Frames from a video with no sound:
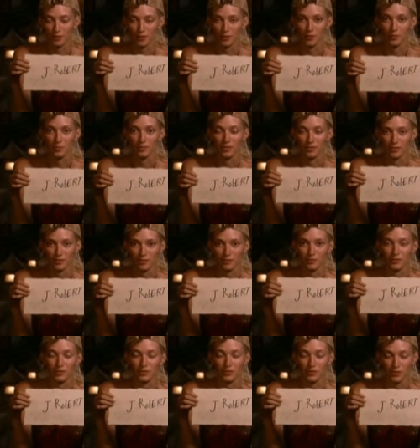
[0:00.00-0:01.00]
you because
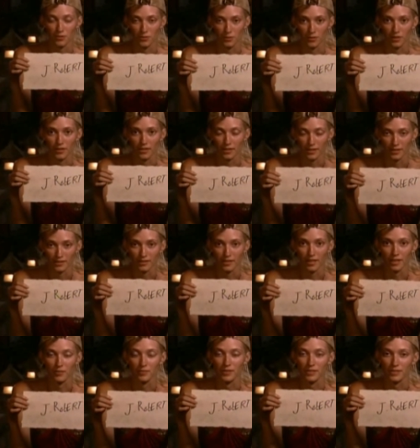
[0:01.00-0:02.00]
when you snore at
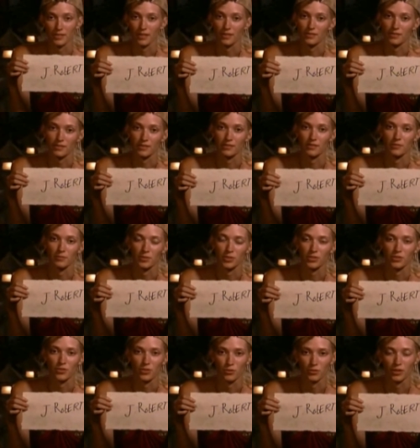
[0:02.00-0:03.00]
nighttime, it sounds like
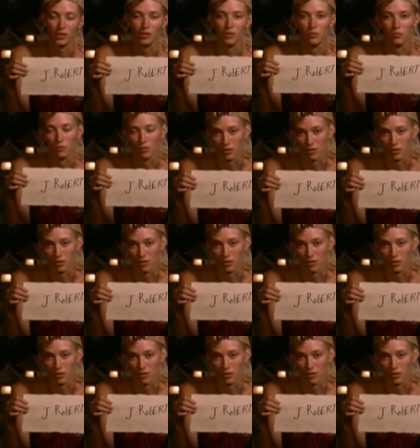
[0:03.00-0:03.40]
someone's choking a